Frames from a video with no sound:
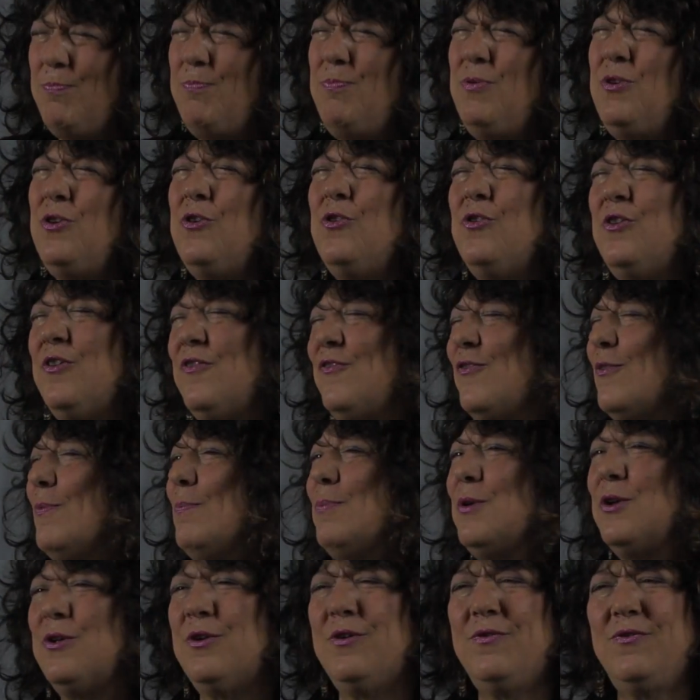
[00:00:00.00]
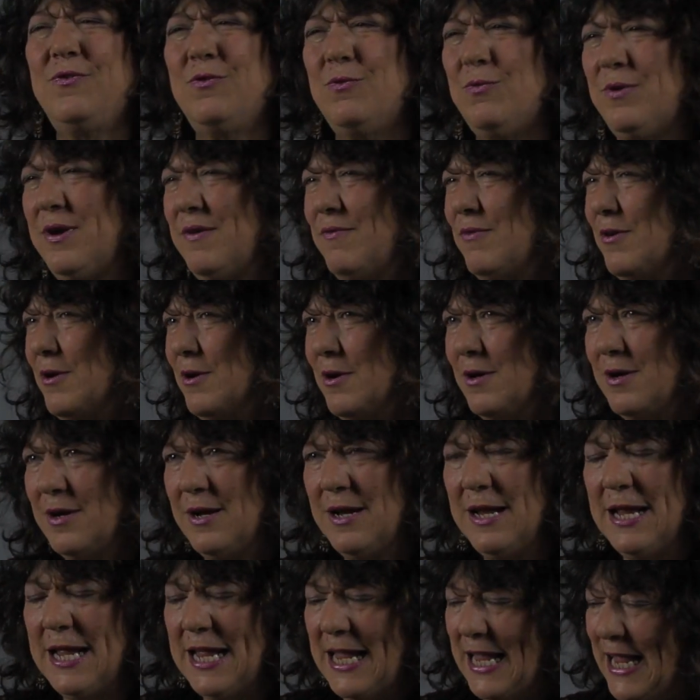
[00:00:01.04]
Beautiful, beautiful river.
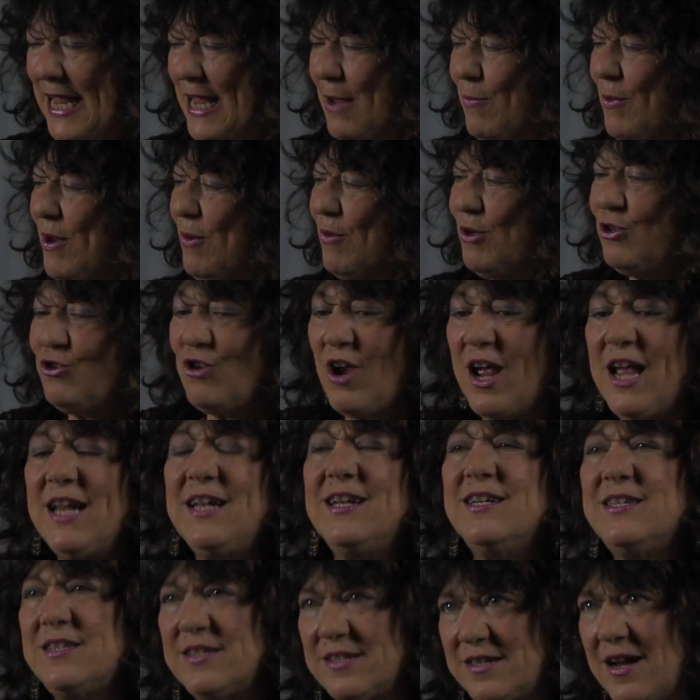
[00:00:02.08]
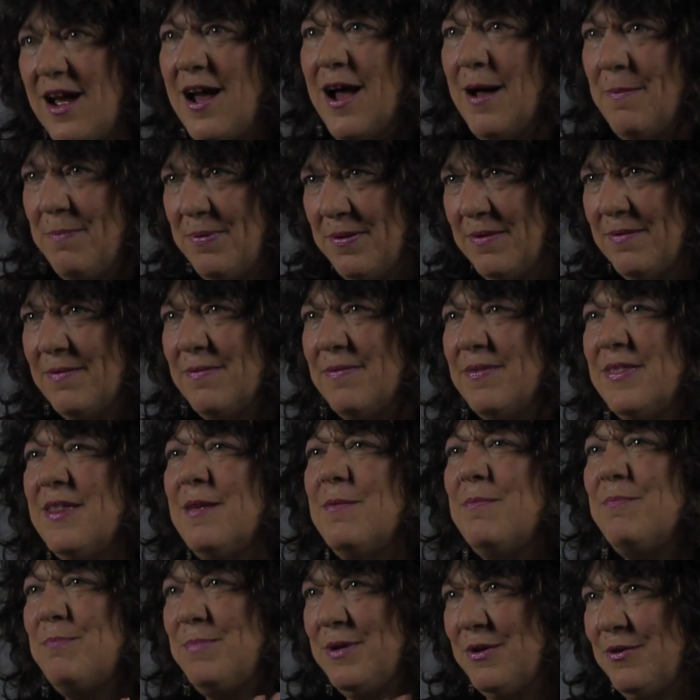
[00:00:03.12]
And we were trying to stop
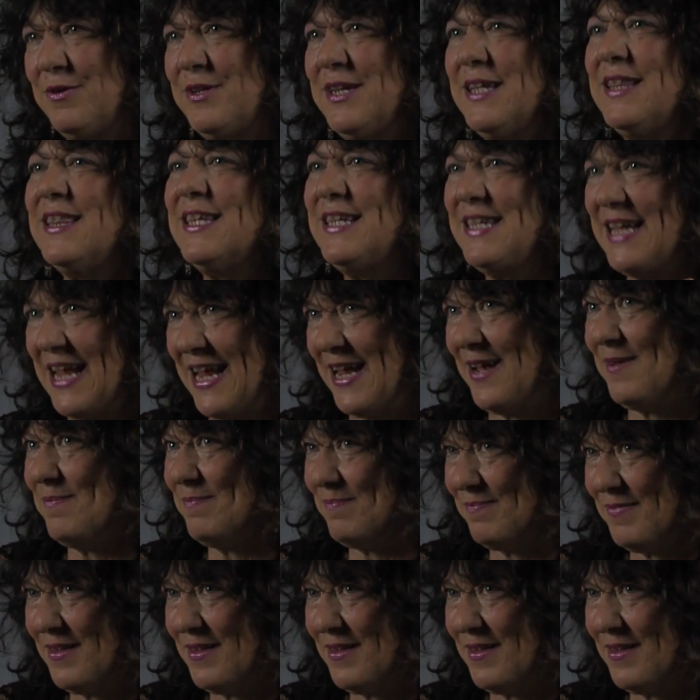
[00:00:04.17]
them building the dam.